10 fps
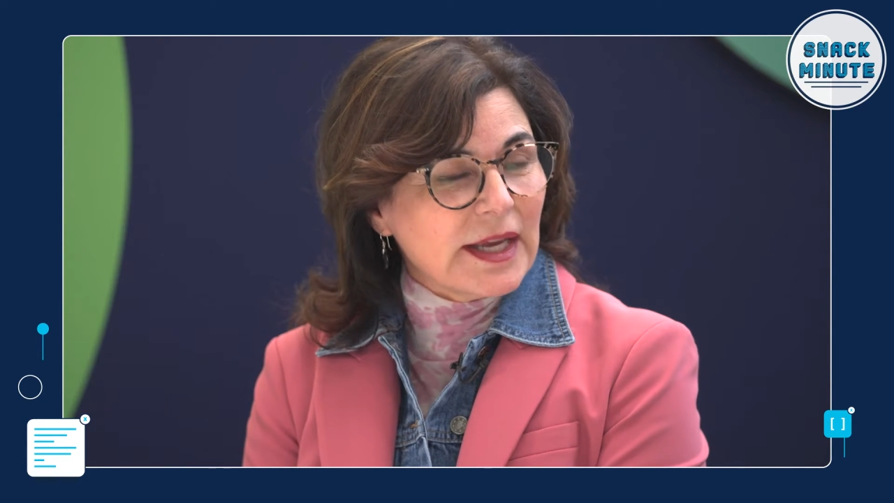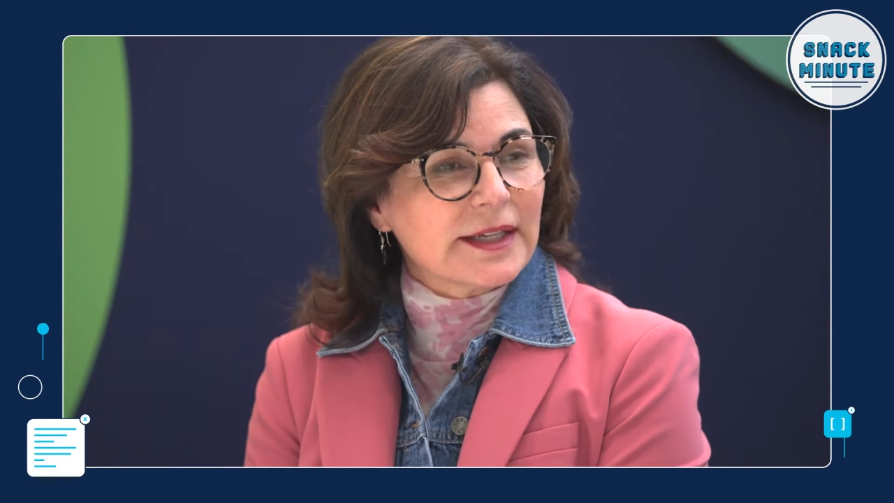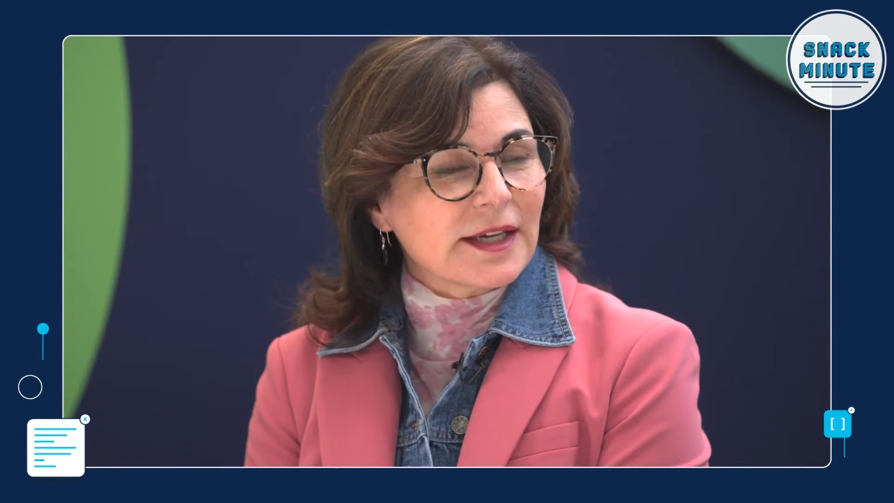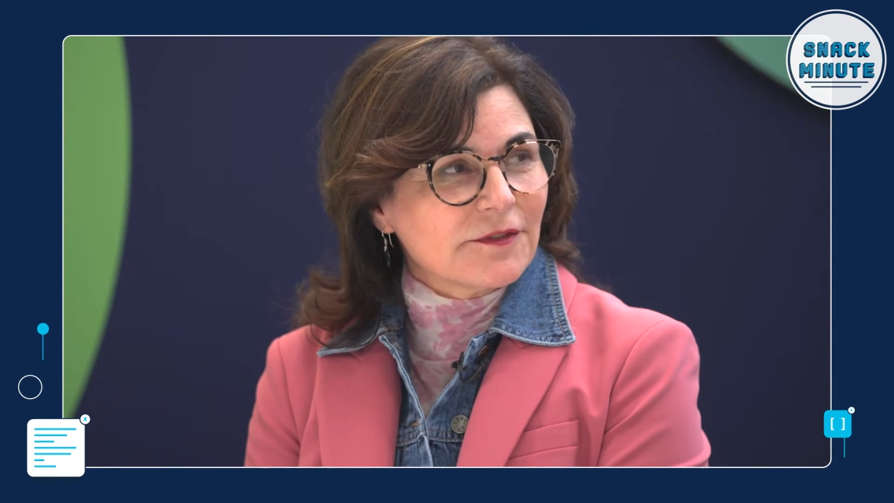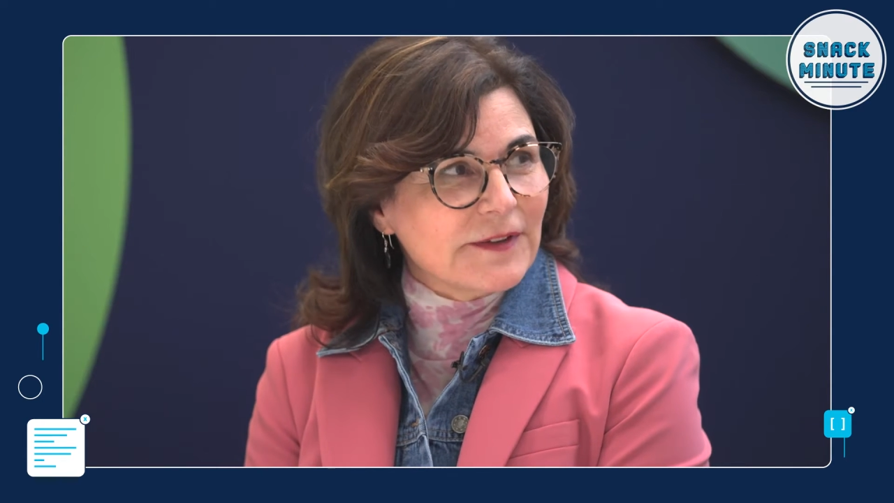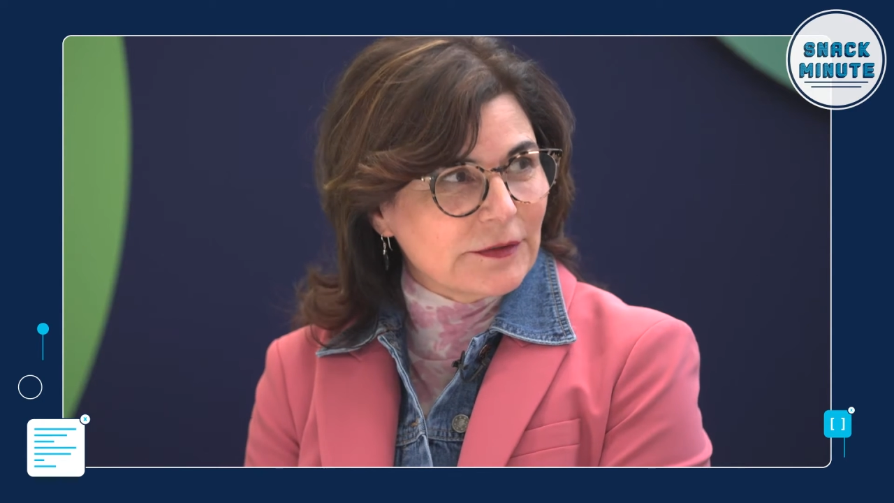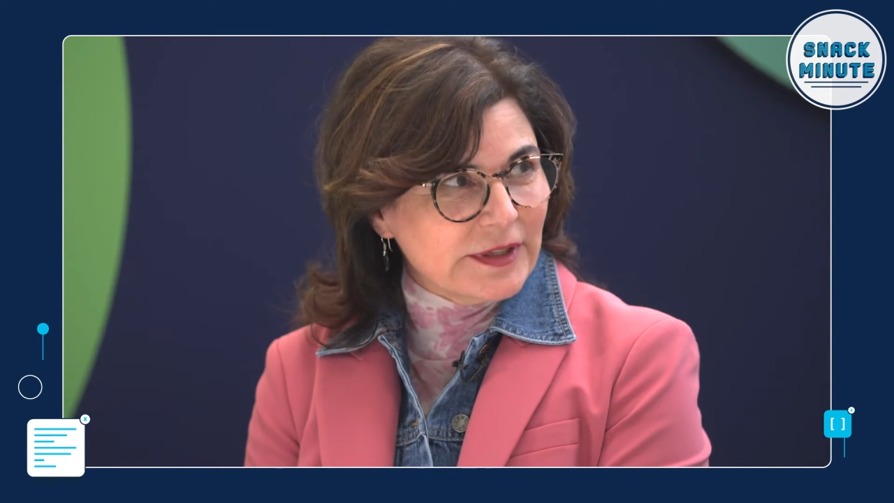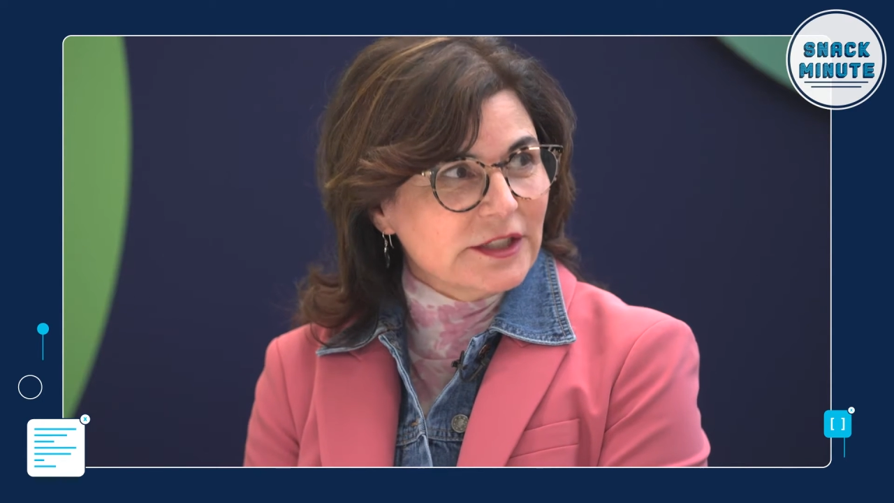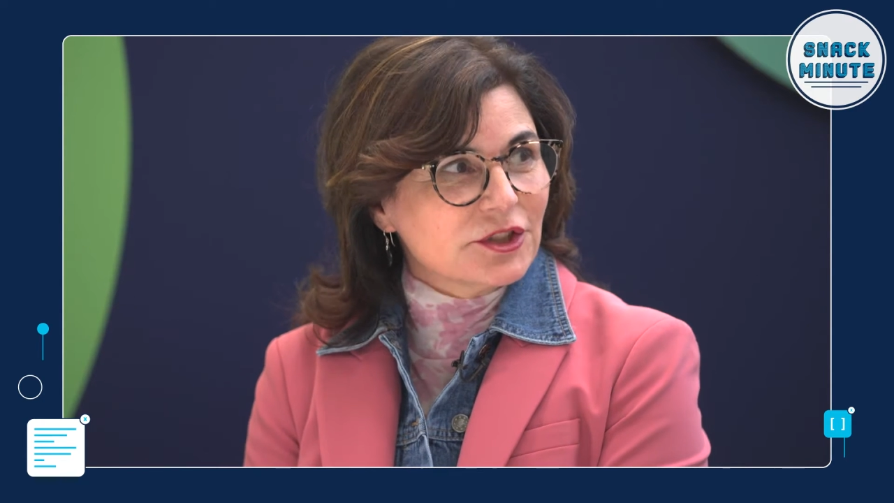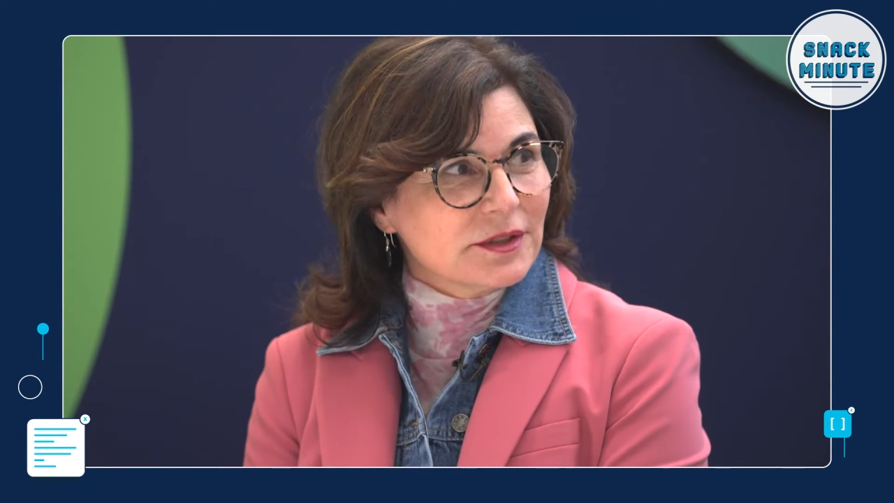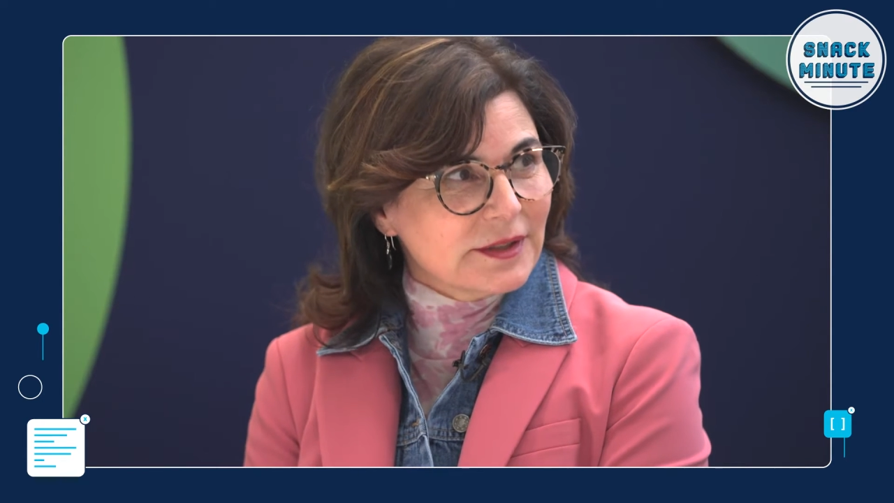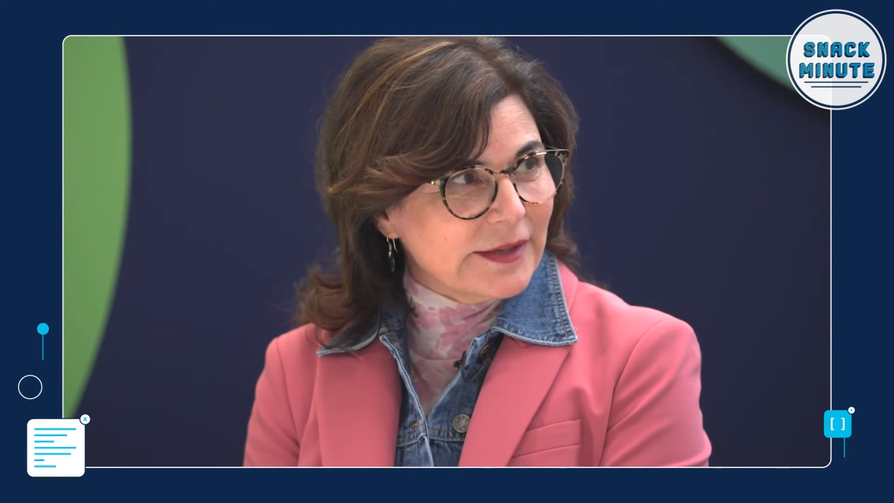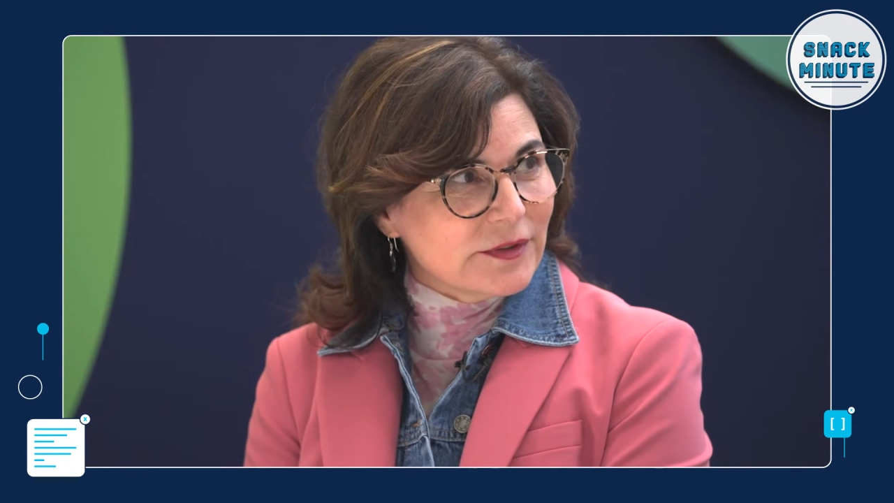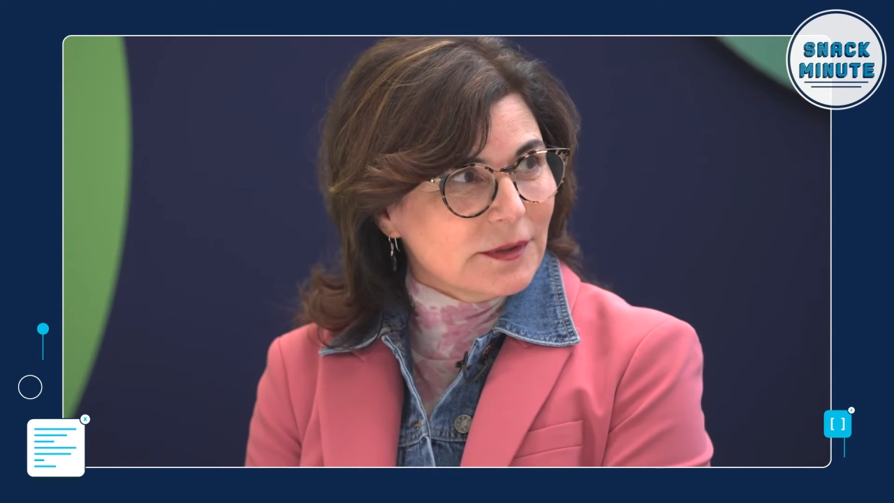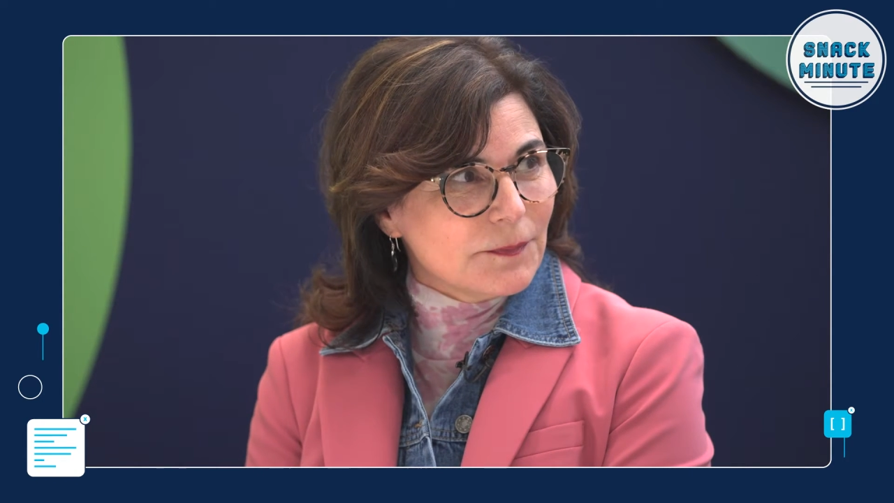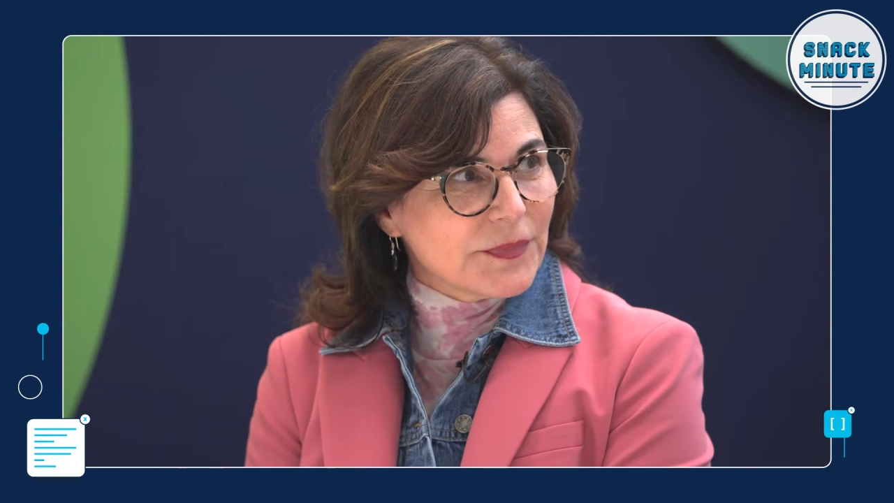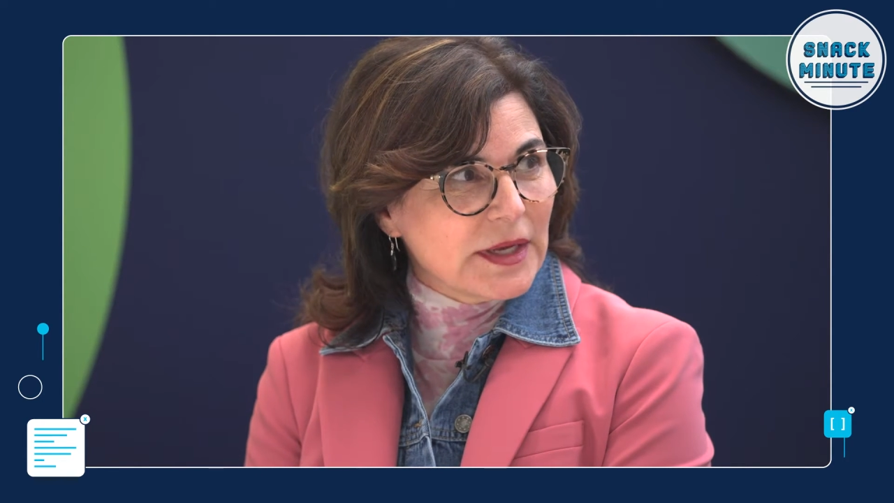and get a foundational level,